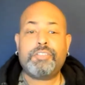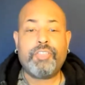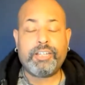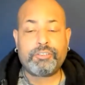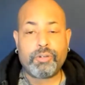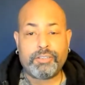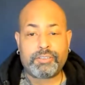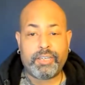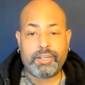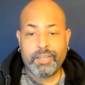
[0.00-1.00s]
So that's what I
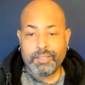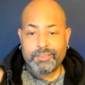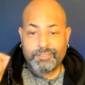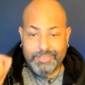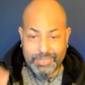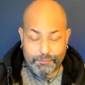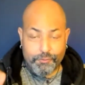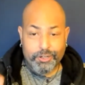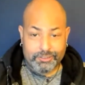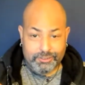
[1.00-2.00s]
said. The
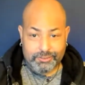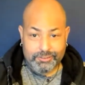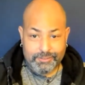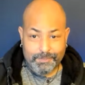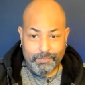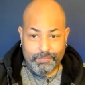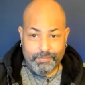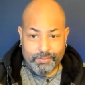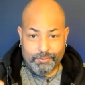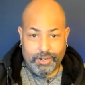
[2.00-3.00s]
difference,
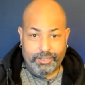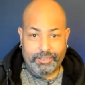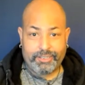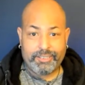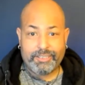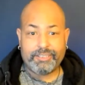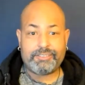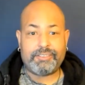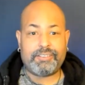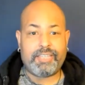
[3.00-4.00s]
right,
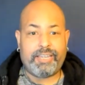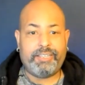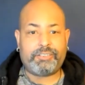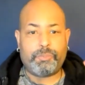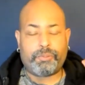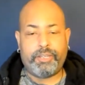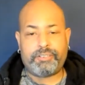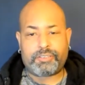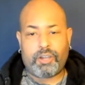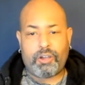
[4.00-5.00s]
is that it's a
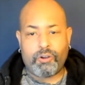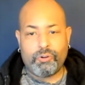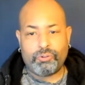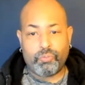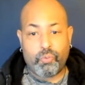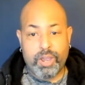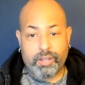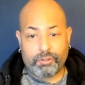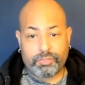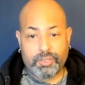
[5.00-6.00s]
place to hold
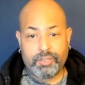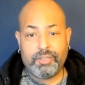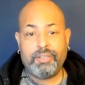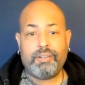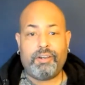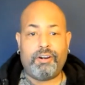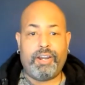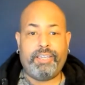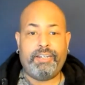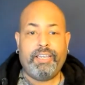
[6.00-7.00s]
wealth. All
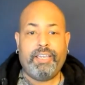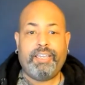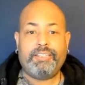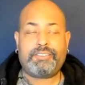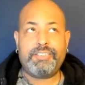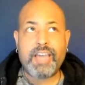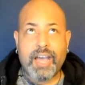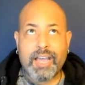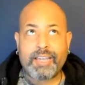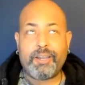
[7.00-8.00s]
right, it's
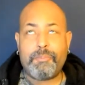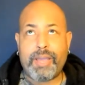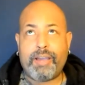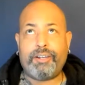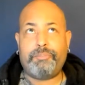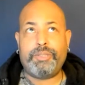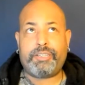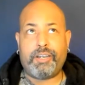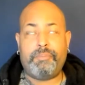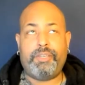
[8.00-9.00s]
not about it
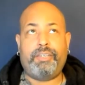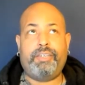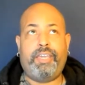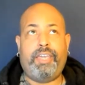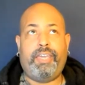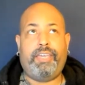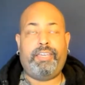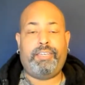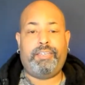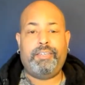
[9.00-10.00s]
becoming
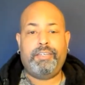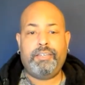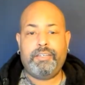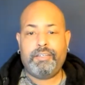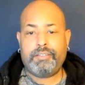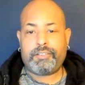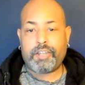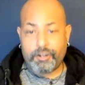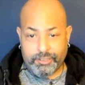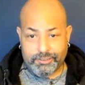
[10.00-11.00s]
a
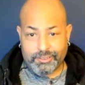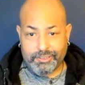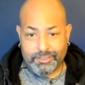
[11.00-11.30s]
currency.